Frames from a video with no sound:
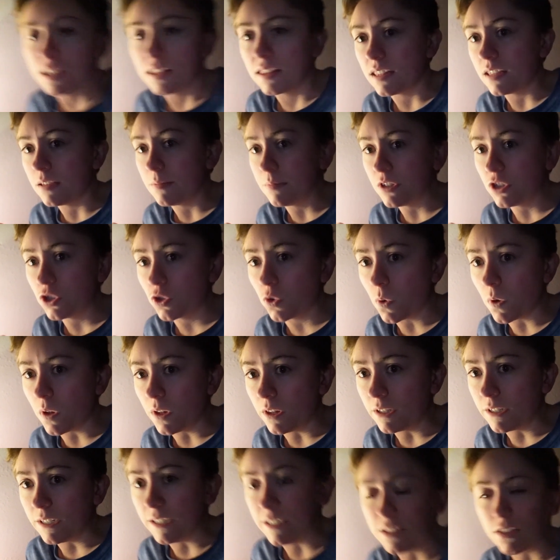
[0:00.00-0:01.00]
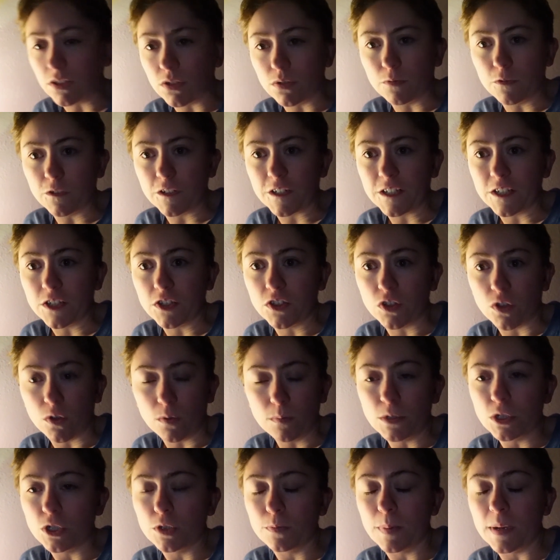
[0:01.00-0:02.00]
The image quality is always so
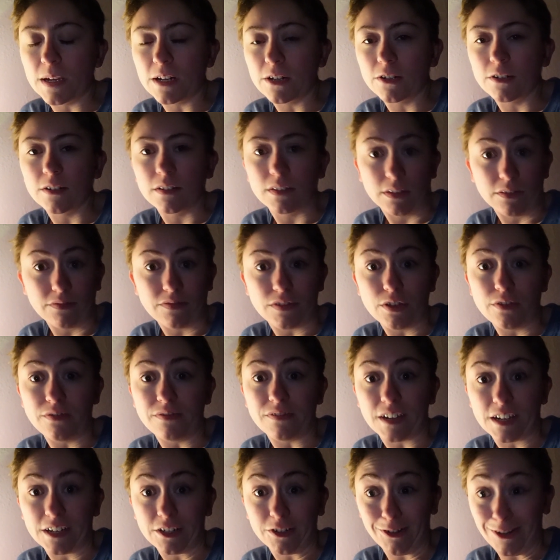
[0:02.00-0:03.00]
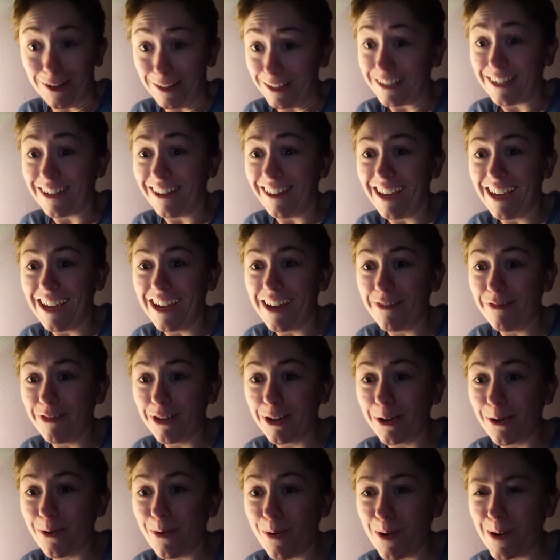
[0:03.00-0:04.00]
much better in the viewfinder until I hit
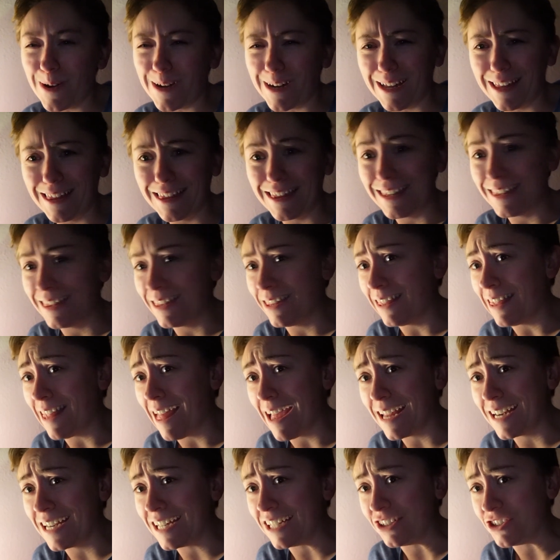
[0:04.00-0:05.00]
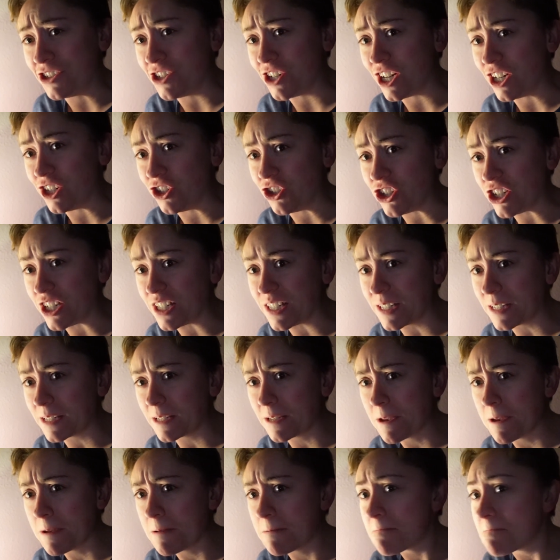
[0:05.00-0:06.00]
record and then the lighting changes.
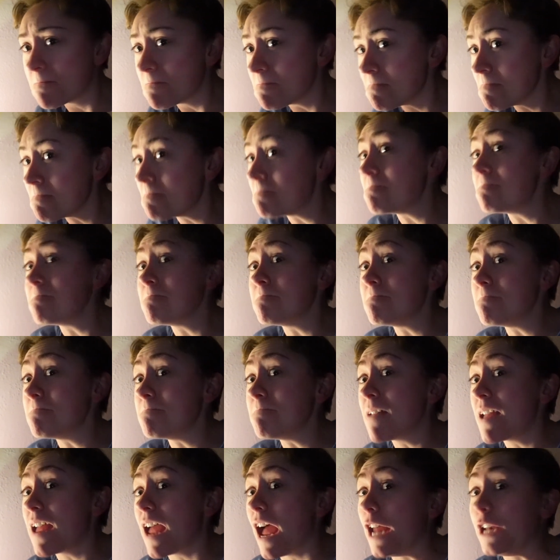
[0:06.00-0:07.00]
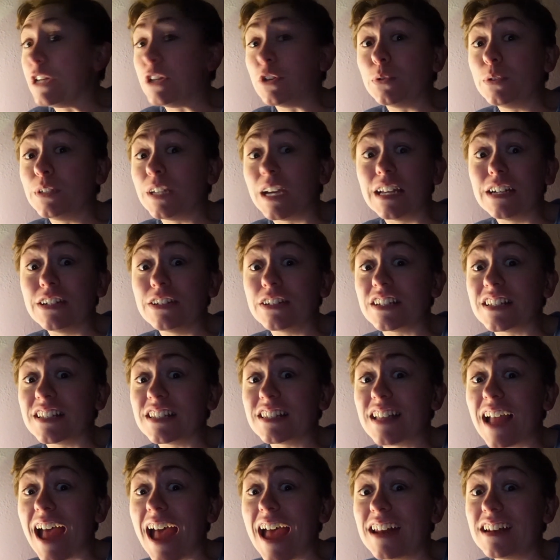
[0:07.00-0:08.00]
I don't
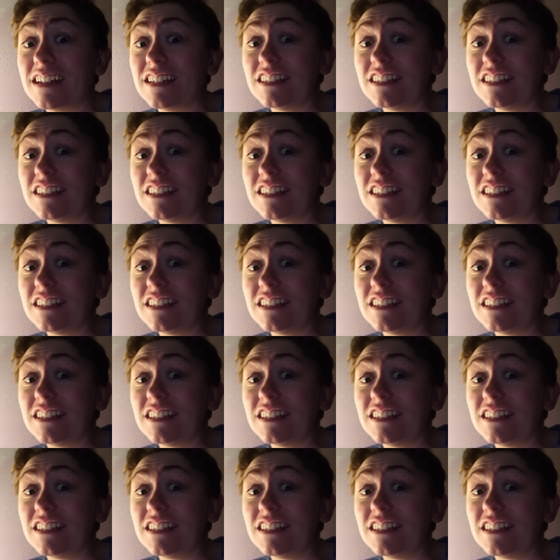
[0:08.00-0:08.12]
understand.